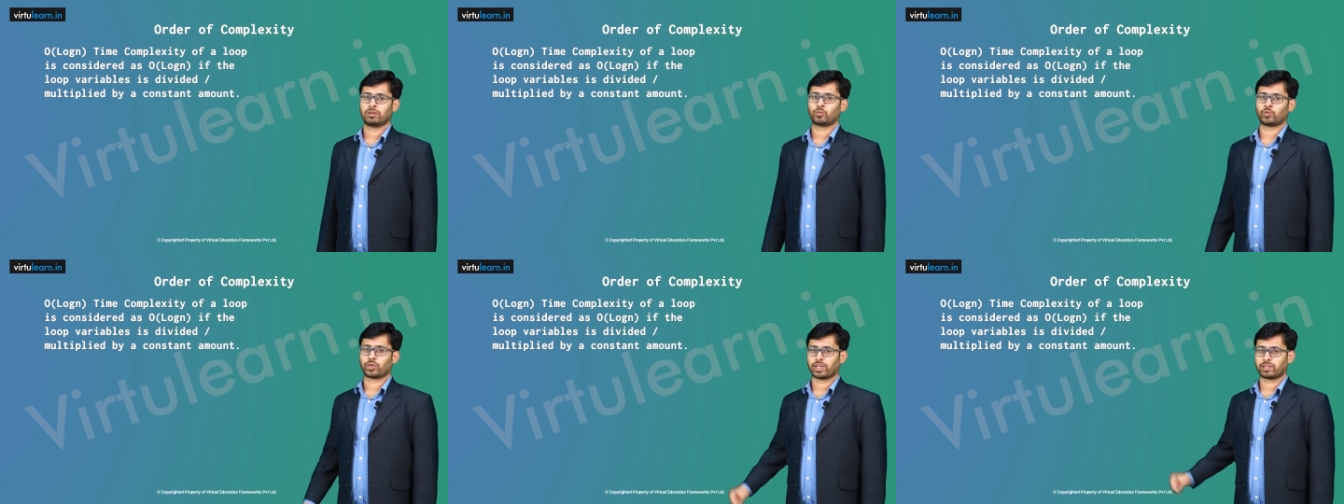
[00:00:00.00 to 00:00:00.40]

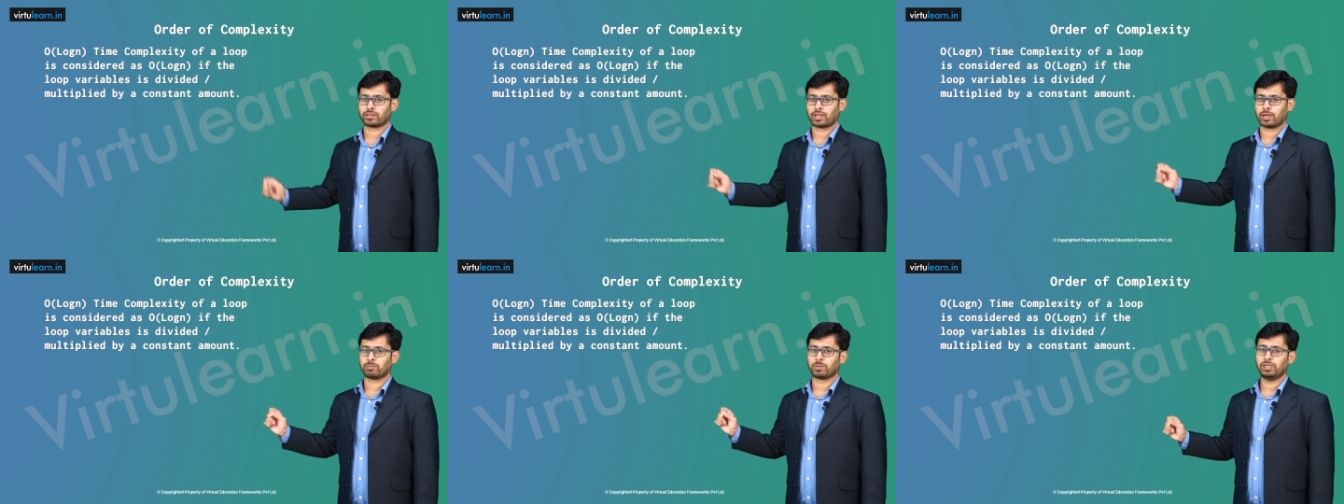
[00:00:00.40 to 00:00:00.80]
For
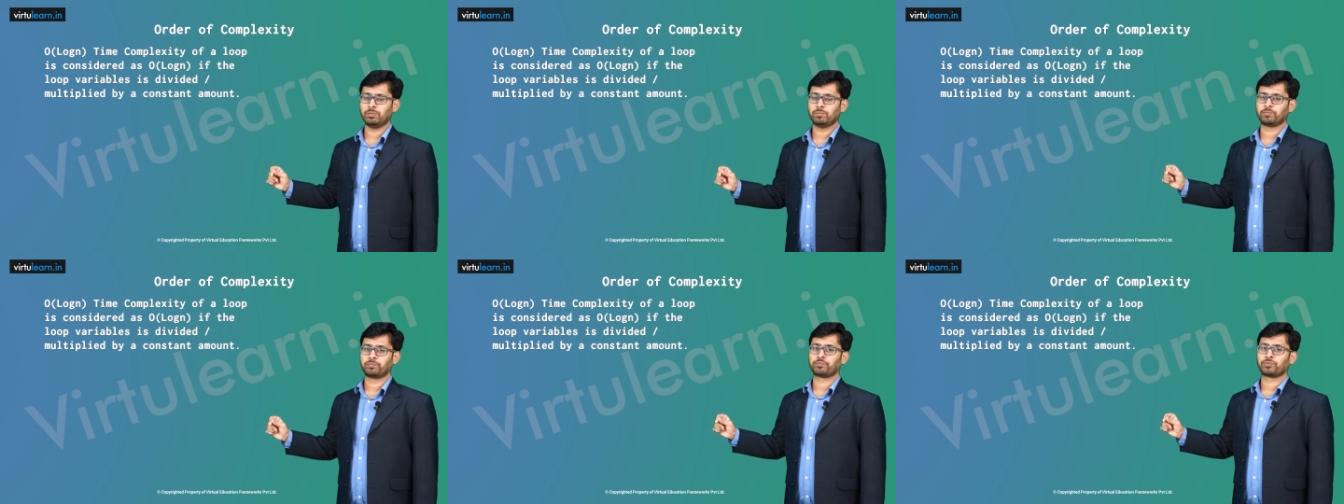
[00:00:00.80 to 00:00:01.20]
example,
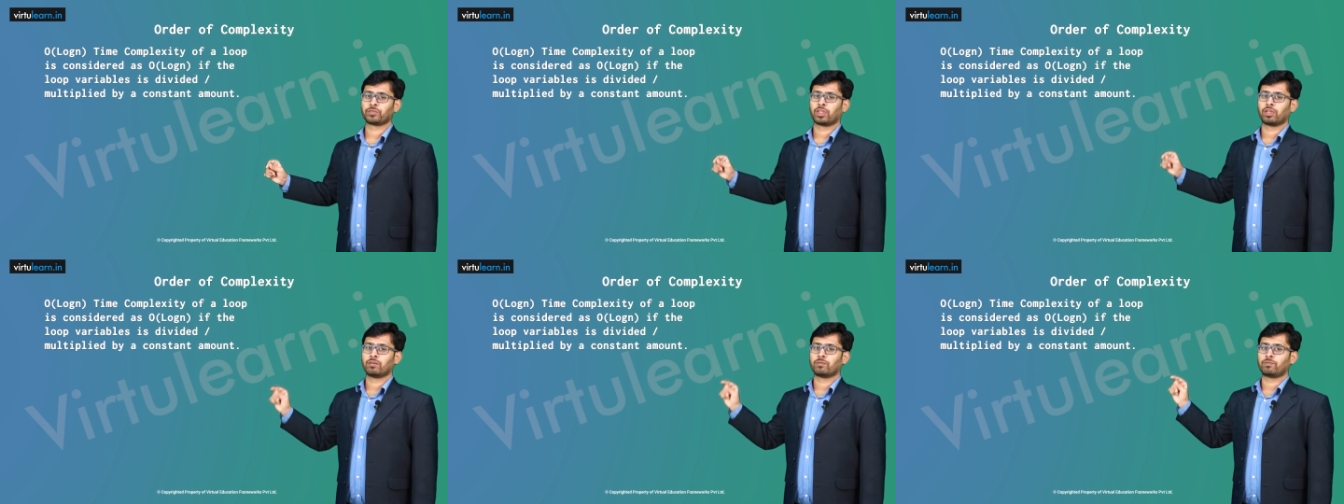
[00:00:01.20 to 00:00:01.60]

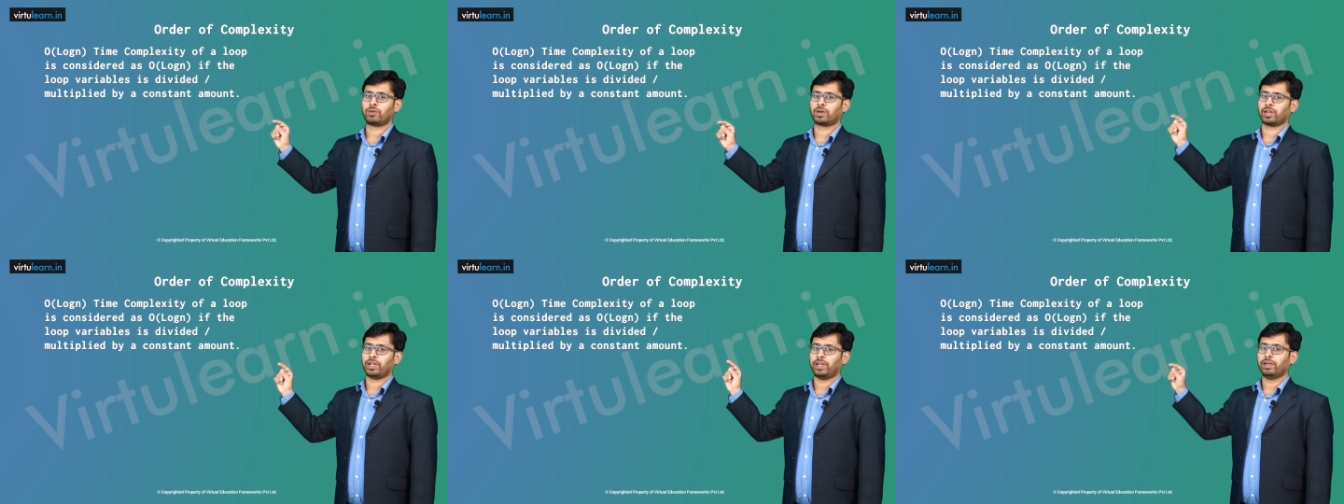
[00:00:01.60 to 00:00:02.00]

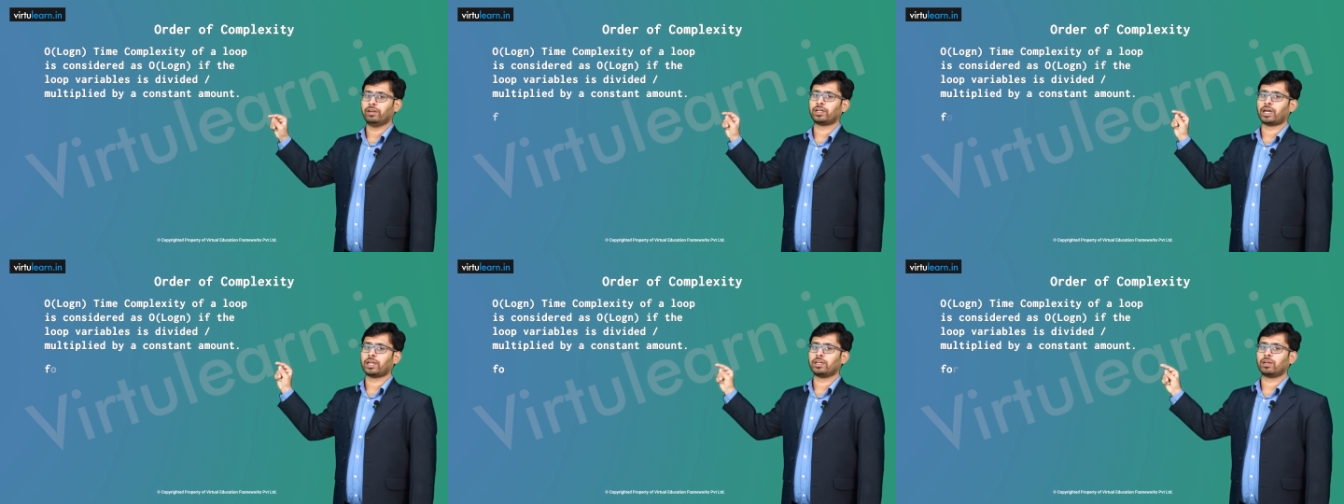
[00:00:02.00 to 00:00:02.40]
for int
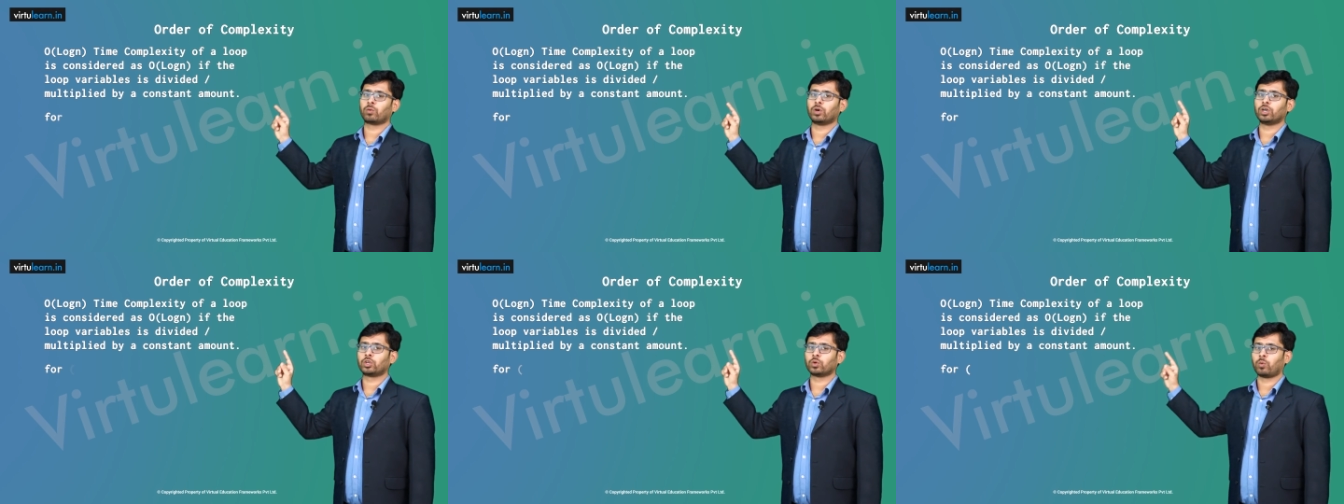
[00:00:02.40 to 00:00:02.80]
I
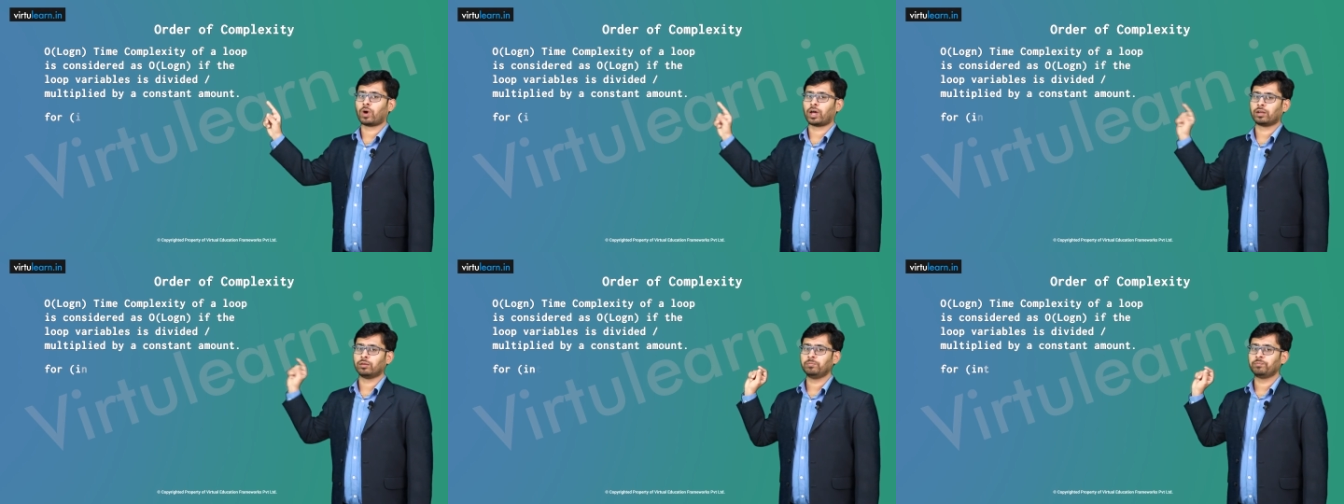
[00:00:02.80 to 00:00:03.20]
equal to
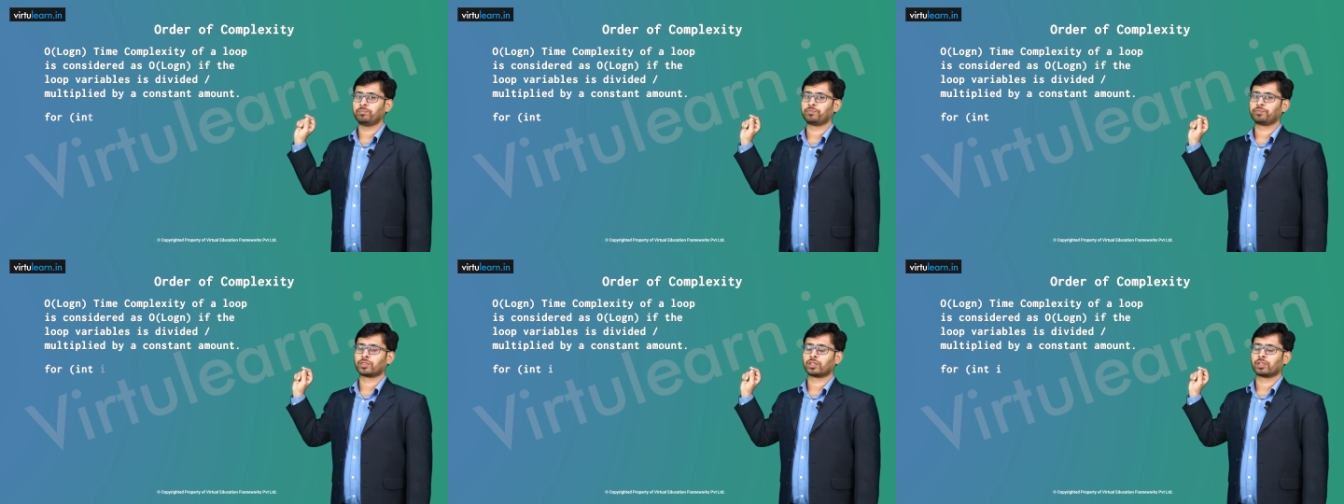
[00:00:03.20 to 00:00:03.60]
one,
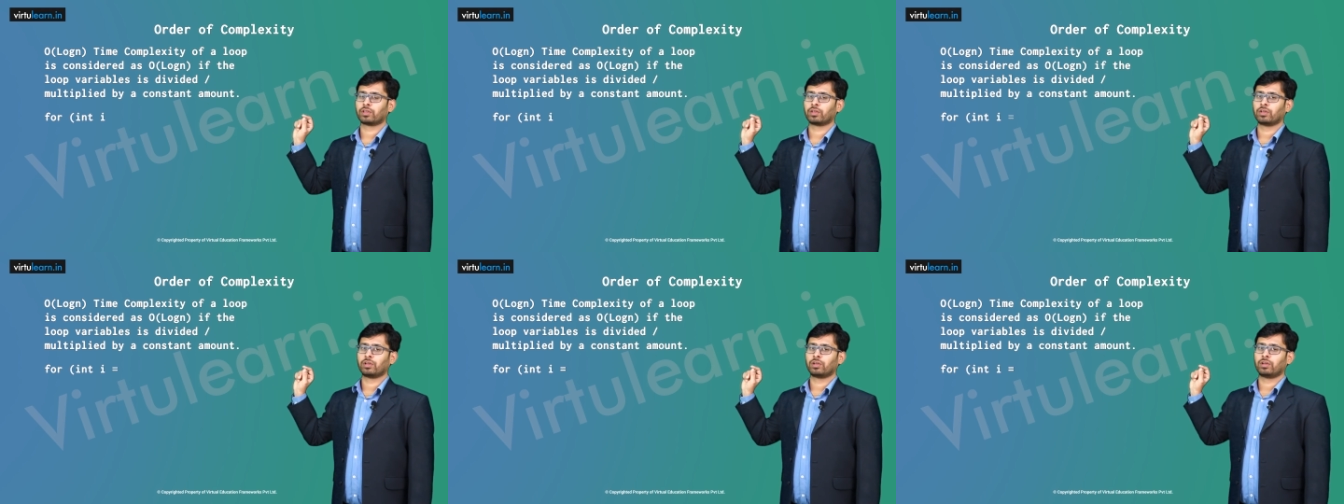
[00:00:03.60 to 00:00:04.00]

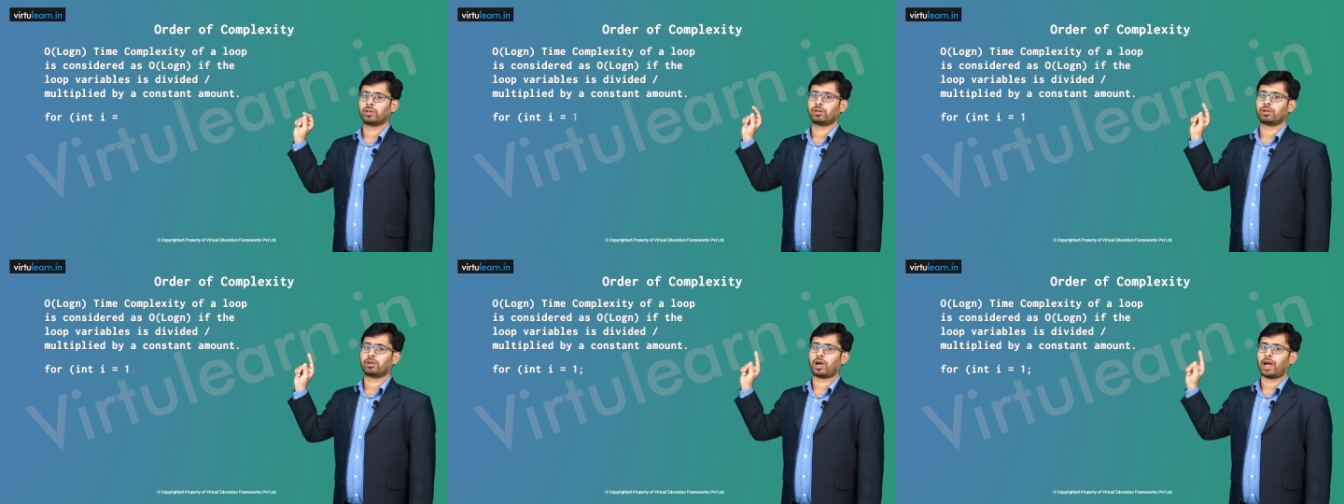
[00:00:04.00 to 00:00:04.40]

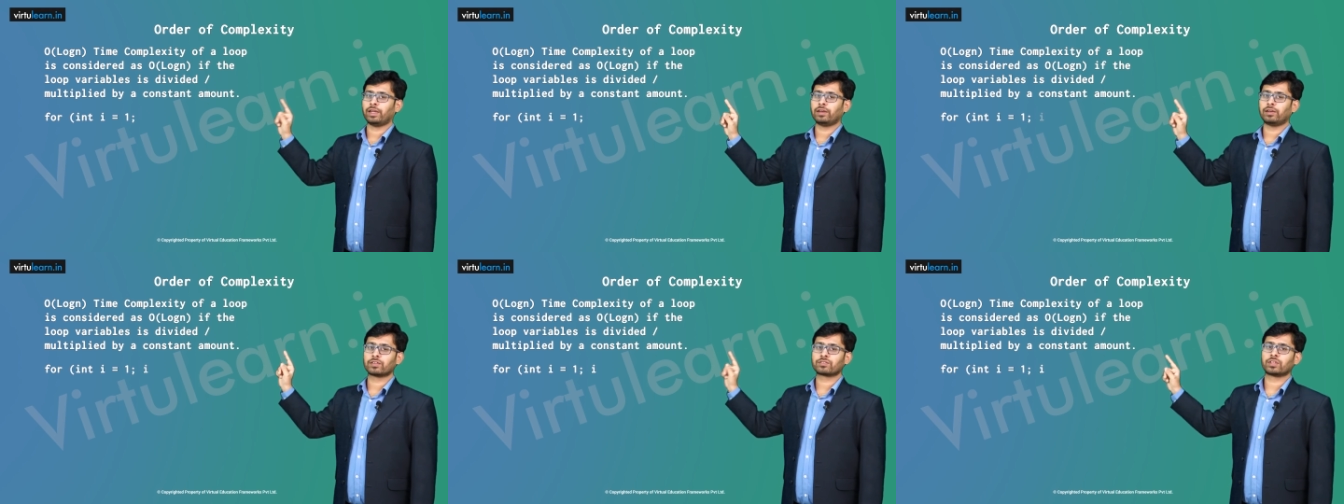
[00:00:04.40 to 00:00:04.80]
I
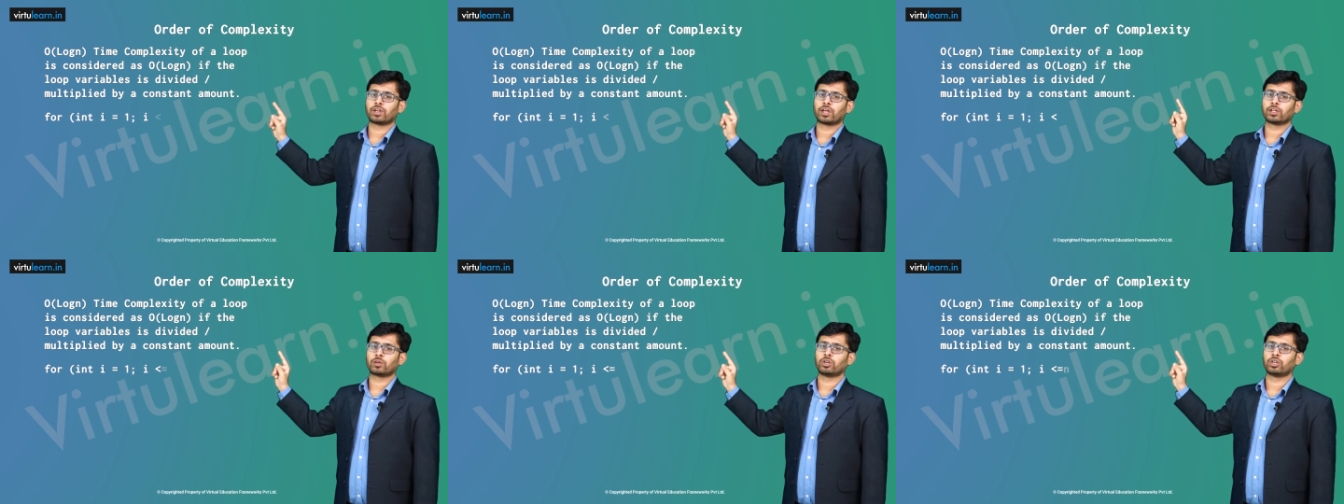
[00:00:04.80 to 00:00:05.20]
less than
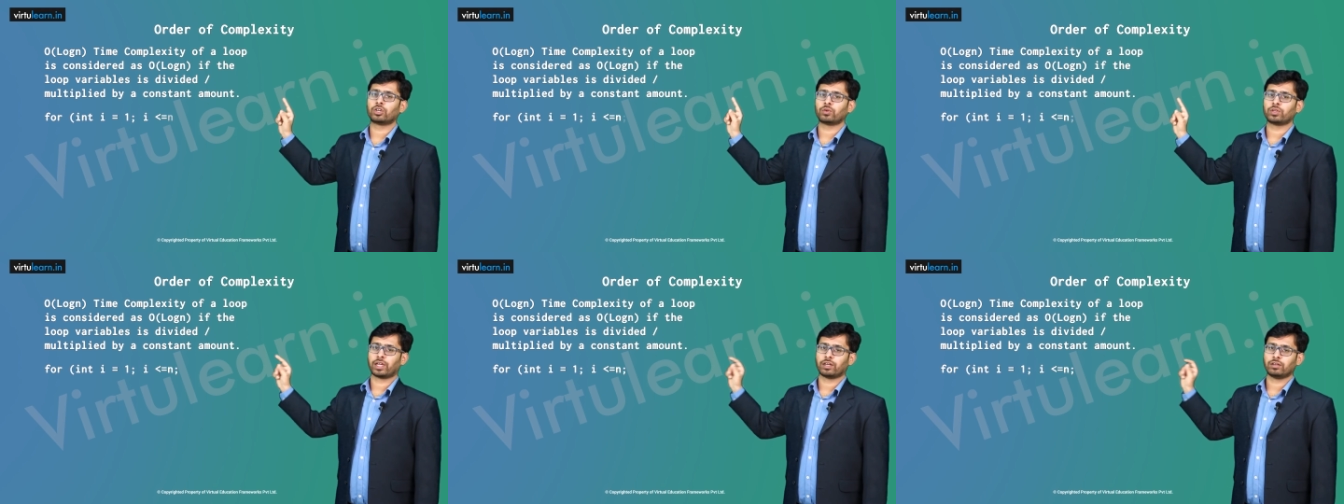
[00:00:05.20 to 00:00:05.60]
or equal to
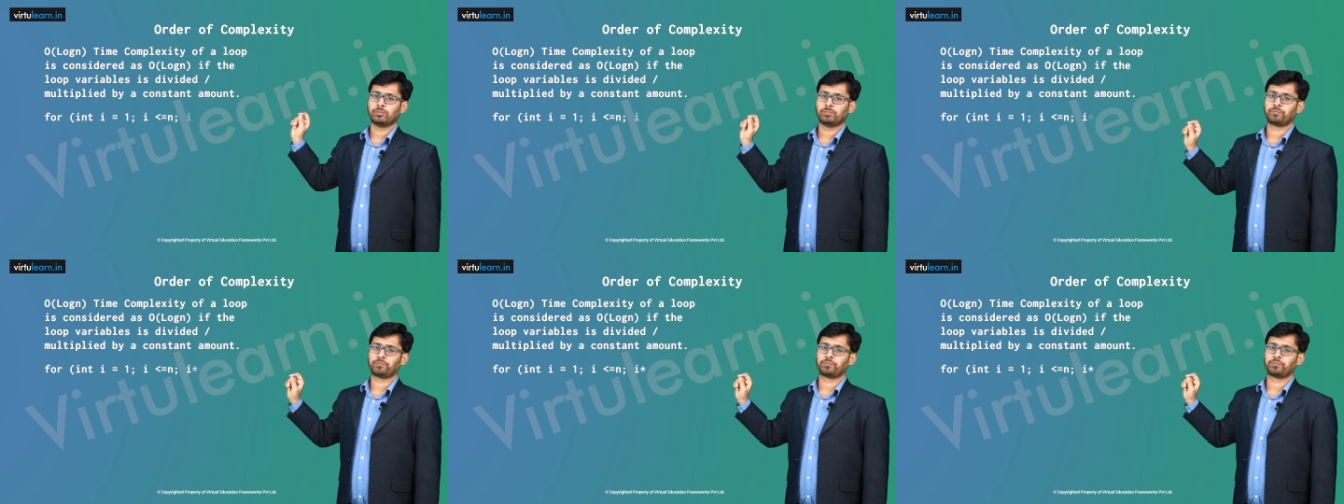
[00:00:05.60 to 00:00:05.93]
n,